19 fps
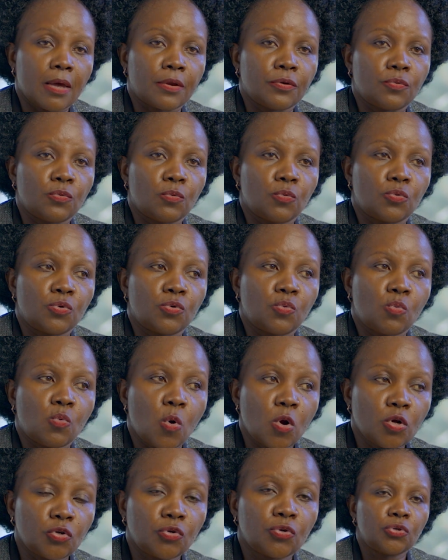and would
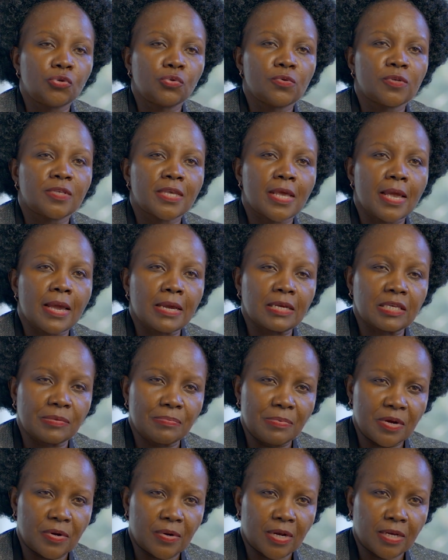want to use their
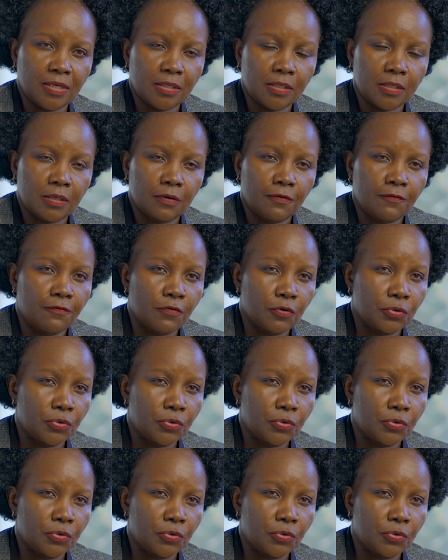experience for